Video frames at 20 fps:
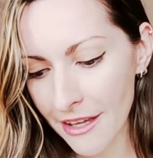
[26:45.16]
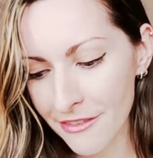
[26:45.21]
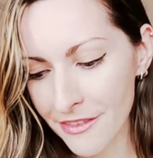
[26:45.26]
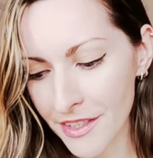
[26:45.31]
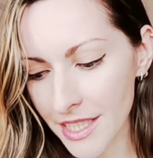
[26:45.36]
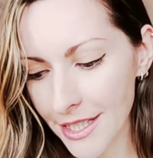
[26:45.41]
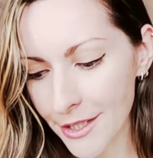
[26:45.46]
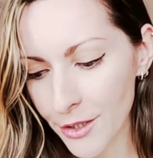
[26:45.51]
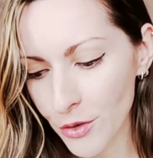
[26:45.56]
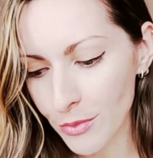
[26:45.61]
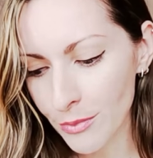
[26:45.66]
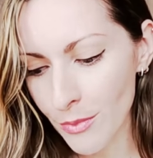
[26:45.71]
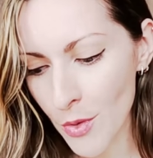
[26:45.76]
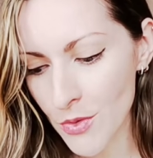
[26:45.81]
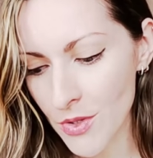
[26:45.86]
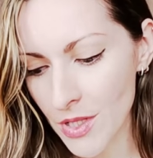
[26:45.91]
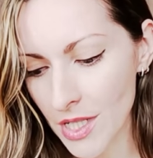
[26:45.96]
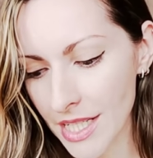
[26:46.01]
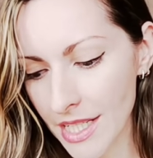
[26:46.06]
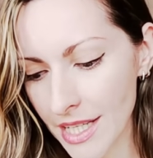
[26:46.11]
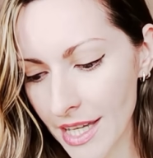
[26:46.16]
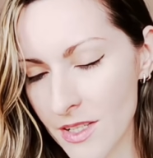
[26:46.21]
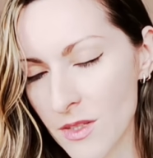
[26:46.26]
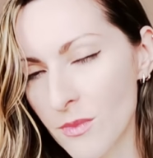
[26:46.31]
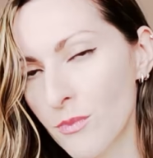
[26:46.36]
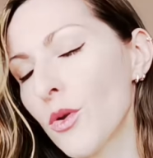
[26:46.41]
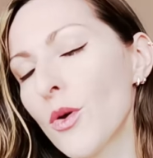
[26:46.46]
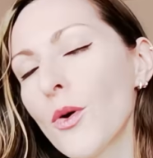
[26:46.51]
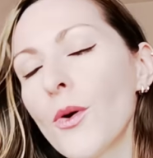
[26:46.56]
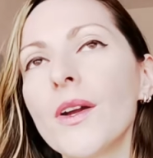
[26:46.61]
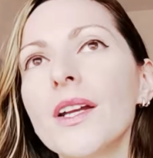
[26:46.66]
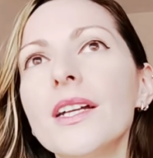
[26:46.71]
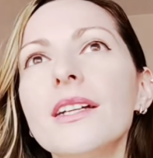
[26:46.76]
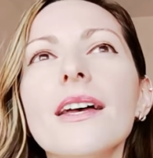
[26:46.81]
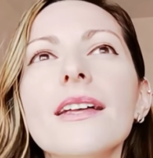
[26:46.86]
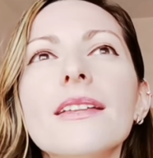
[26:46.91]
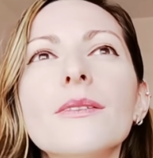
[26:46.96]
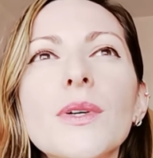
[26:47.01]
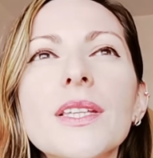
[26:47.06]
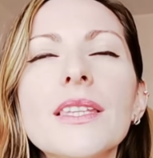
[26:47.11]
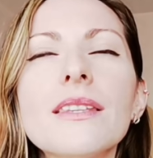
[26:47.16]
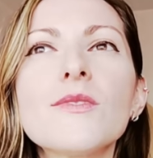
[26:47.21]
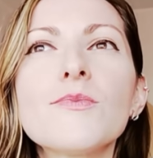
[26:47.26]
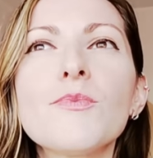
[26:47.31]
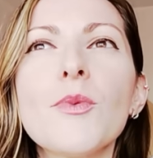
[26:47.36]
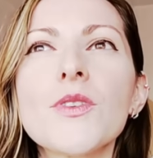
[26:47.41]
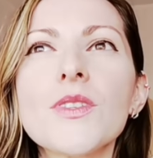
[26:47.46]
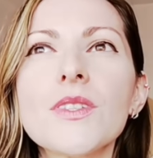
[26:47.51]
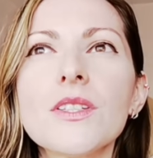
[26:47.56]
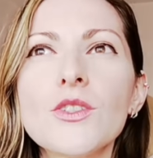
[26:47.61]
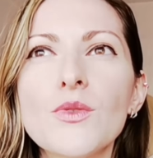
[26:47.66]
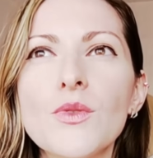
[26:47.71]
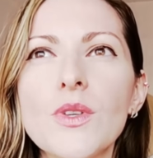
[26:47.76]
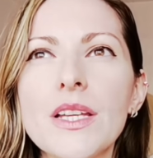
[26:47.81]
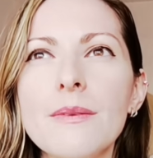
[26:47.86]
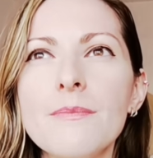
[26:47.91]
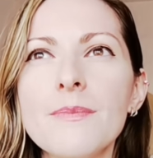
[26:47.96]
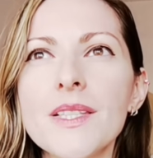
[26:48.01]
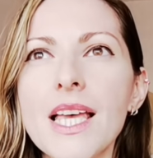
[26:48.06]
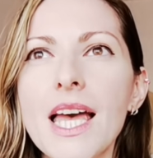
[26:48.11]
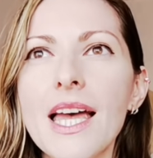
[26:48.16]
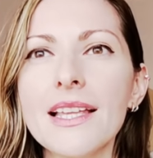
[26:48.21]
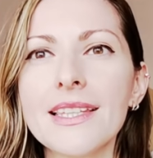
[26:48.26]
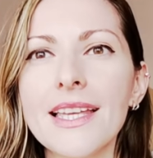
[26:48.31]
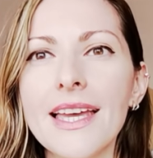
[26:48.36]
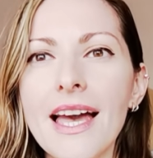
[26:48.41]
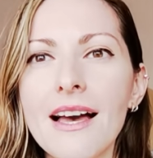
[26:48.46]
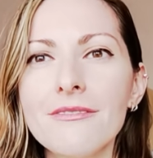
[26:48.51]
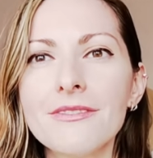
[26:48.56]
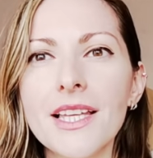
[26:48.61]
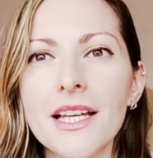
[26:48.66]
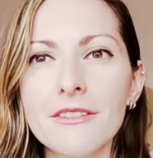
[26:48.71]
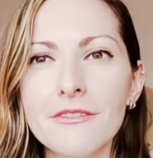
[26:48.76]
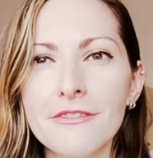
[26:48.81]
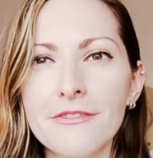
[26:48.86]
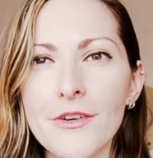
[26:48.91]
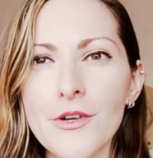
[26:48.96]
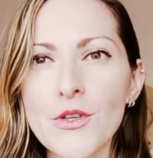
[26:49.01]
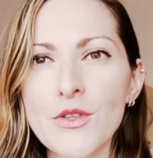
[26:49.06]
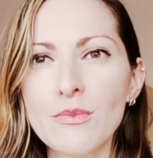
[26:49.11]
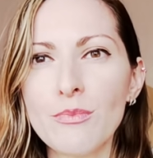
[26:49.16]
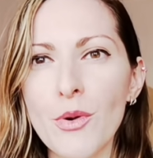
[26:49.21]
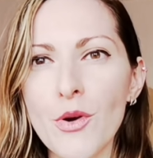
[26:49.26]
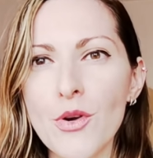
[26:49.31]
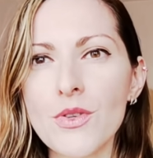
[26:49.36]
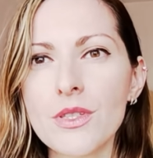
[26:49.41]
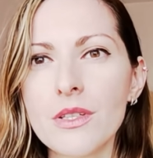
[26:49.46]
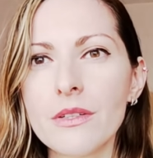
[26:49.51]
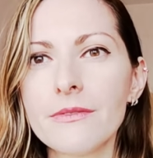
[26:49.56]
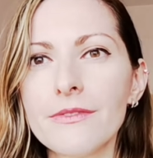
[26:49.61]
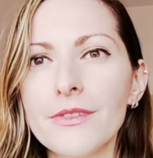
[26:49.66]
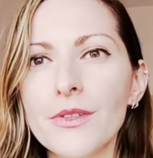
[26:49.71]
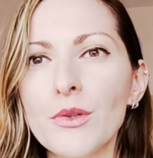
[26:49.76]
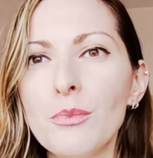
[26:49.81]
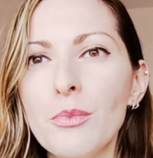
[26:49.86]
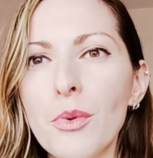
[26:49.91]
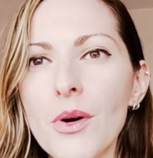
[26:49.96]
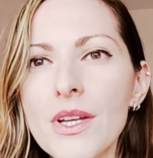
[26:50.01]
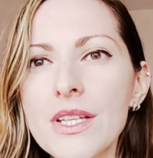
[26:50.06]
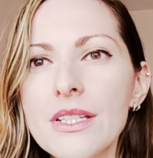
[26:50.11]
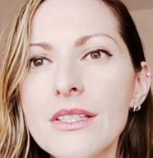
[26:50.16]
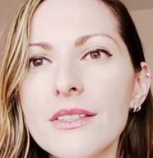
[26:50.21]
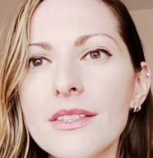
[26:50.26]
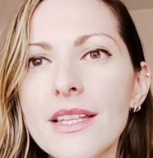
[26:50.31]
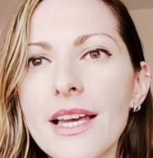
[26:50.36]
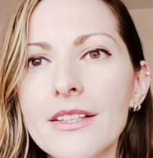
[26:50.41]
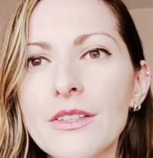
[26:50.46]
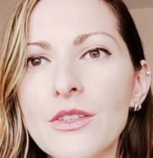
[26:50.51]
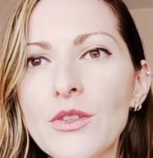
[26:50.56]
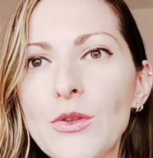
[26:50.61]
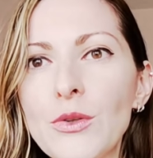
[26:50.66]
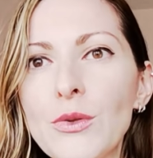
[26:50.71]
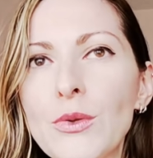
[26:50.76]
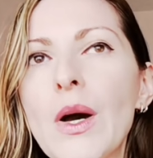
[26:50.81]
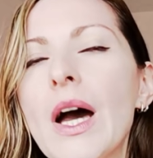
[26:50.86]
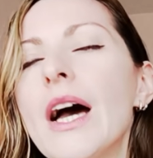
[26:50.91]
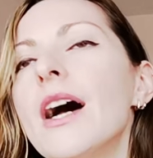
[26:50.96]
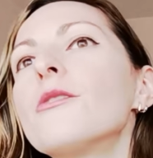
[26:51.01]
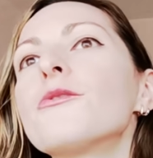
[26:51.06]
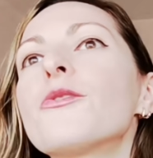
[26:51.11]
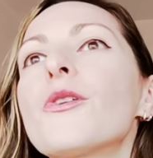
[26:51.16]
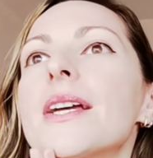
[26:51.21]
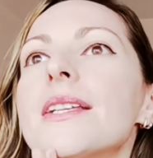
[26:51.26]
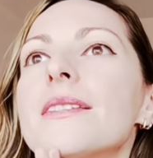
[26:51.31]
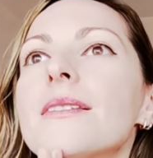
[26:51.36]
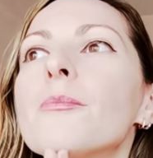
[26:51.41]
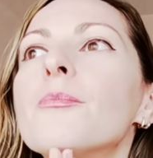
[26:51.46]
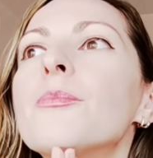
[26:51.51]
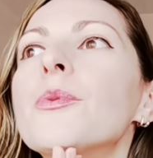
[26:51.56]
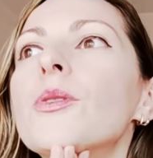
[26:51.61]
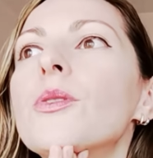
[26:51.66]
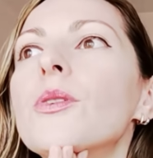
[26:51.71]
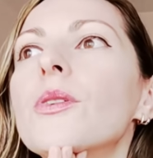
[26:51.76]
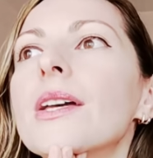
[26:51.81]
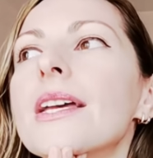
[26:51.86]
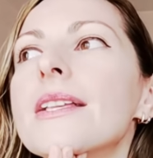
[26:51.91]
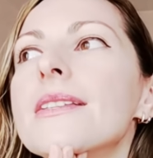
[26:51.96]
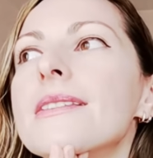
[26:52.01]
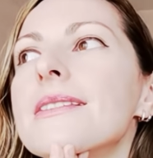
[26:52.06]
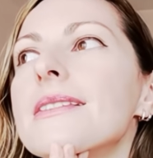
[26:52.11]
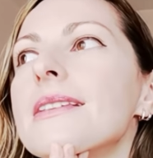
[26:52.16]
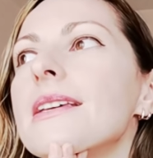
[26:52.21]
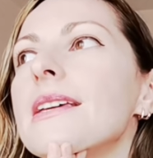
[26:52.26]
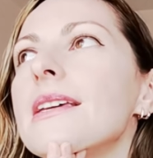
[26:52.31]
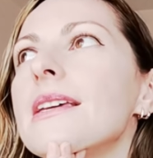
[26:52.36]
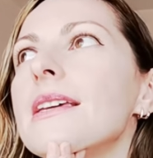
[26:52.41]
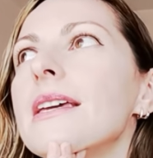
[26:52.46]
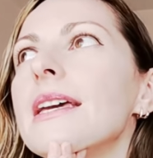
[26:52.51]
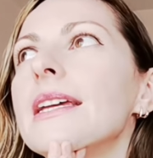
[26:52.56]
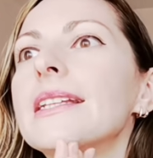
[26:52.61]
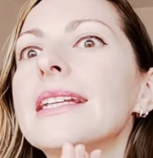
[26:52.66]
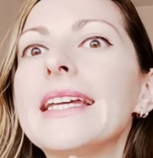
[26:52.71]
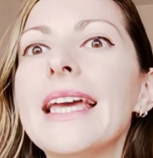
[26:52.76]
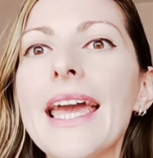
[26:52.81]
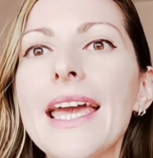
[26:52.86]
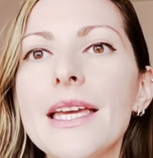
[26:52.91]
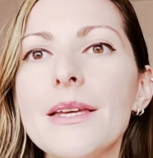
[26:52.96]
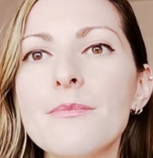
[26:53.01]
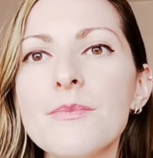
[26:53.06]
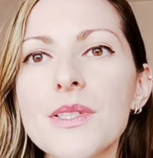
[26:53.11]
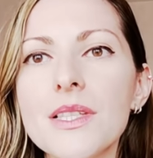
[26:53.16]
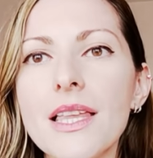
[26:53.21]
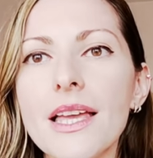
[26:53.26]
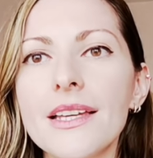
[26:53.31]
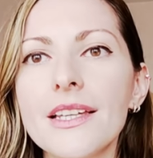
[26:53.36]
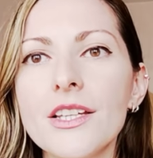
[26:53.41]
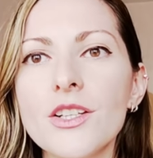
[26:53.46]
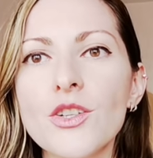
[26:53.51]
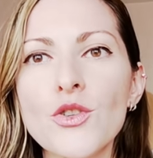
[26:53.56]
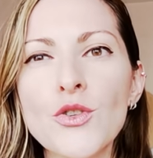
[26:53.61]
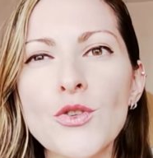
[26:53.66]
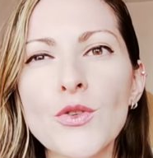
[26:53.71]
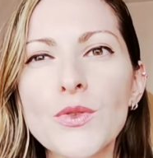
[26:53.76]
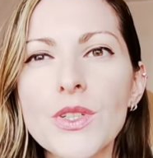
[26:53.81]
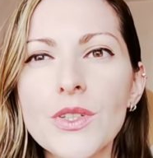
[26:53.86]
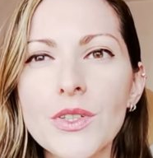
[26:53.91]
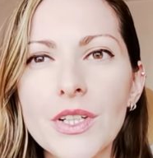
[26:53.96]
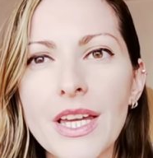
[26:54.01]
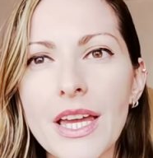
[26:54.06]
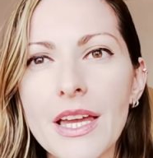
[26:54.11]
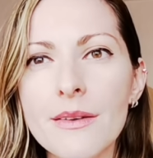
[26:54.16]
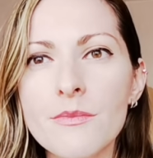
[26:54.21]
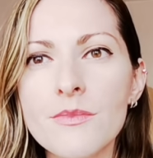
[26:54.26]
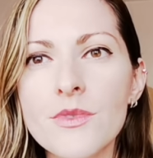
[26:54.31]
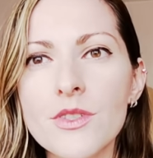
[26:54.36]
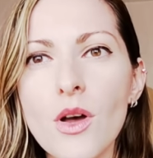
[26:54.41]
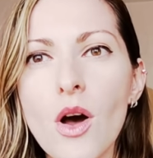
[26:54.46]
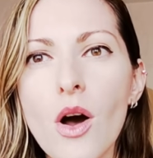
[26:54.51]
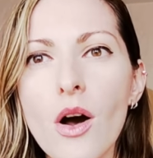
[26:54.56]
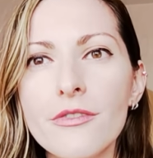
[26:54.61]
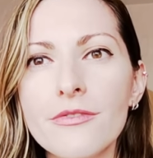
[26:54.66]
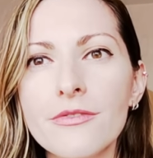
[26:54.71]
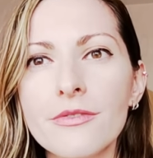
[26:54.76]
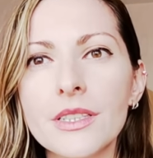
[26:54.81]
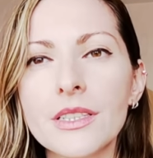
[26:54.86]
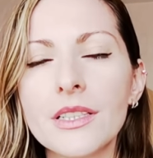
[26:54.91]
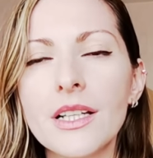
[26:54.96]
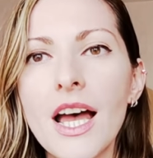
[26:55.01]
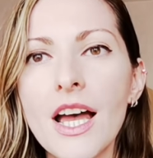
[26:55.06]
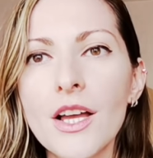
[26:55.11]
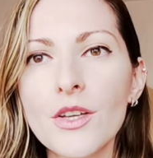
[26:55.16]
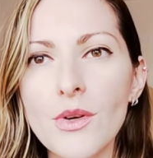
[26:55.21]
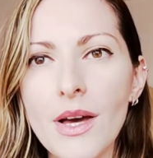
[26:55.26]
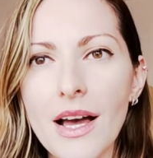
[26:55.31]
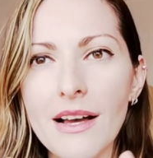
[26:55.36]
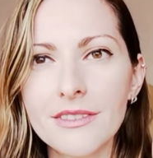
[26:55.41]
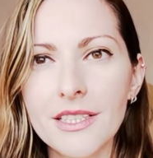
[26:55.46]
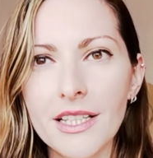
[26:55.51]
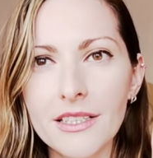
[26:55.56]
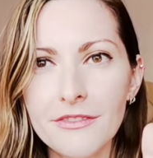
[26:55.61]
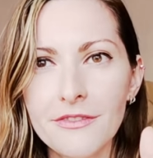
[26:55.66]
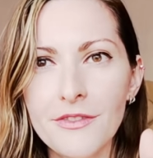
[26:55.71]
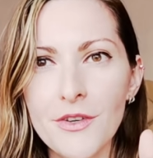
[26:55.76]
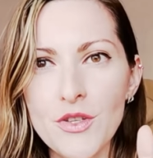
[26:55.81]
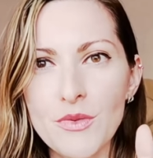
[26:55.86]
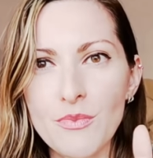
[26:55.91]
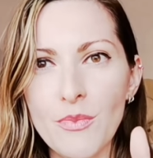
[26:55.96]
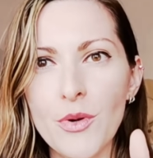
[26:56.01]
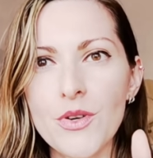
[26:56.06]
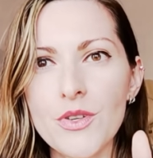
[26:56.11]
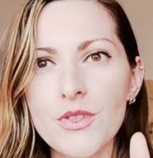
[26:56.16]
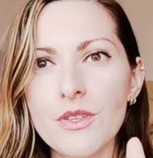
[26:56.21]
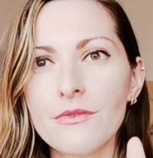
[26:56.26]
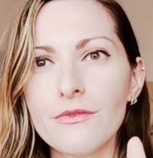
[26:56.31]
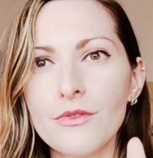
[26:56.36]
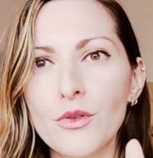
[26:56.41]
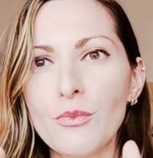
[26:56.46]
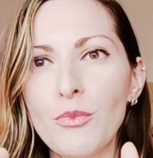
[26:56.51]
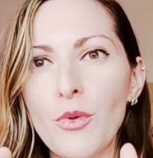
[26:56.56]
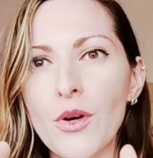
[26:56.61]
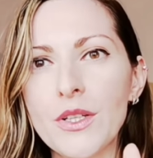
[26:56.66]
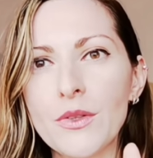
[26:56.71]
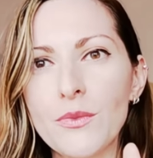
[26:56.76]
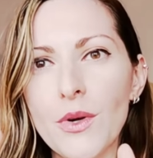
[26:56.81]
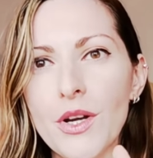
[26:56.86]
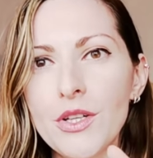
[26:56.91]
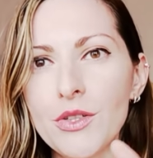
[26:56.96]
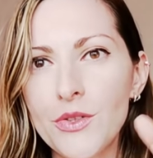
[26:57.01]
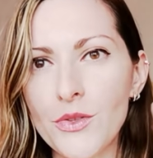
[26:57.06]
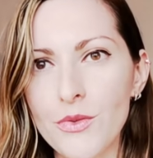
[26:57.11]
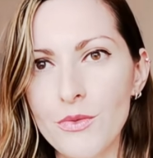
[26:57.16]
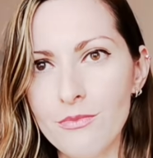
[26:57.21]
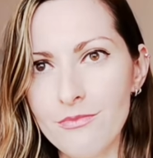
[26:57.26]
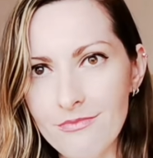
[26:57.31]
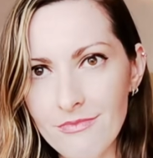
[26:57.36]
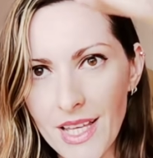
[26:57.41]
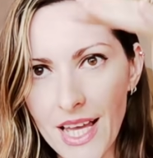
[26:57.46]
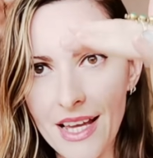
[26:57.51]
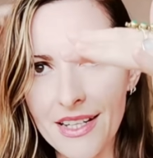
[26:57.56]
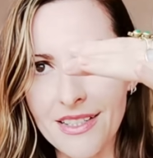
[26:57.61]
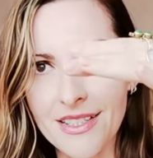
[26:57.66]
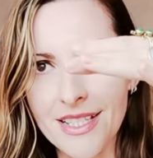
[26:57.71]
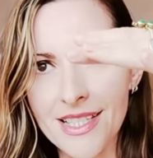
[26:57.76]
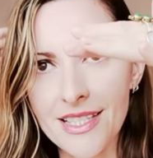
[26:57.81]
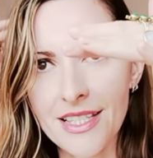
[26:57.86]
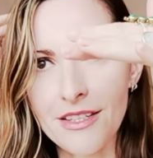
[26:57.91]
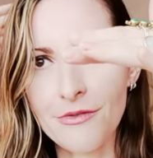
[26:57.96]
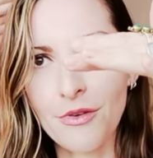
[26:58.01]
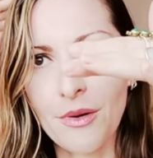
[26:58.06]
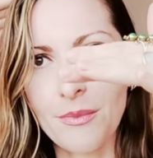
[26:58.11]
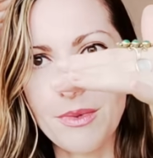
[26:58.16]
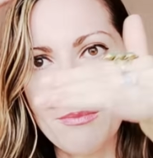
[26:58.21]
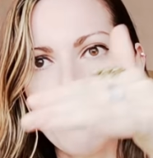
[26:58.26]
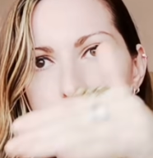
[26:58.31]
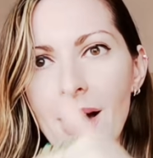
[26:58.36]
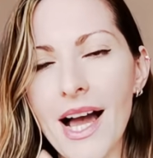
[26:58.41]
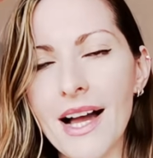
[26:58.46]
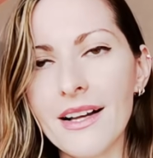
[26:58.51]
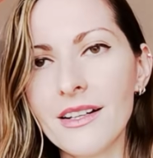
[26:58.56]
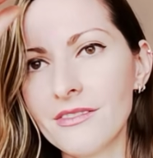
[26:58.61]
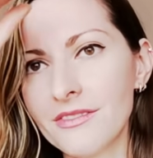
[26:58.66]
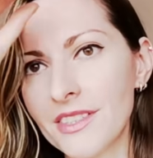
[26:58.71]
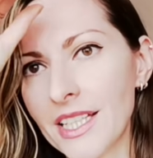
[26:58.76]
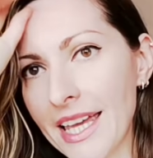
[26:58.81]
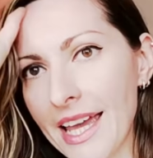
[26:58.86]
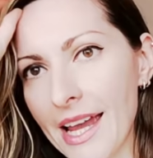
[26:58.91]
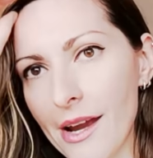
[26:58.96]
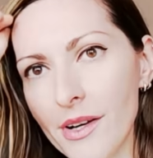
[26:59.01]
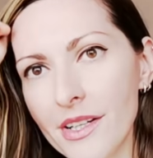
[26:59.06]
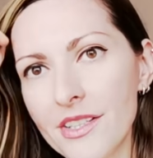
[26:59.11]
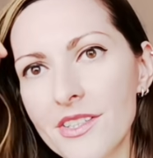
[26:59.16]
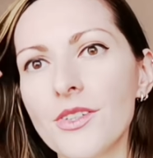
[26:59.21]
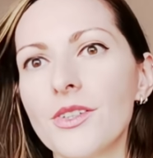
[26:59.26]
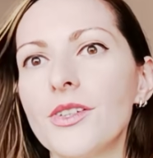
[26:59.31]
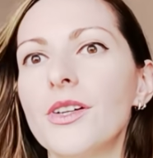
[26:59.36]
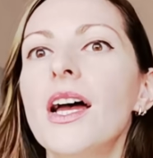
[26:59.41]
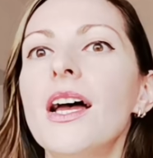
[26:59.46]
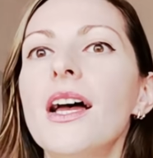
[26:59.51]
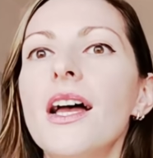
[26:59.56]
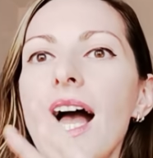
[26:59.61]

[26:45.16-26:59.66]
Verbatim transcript: I feel like you're mostly exploring, and when this person dreams, they have that first-person viewpoint that you, for example, can see in games, like in shooter games. Often you have that first-person viewpoint where you kind of see from the back of the character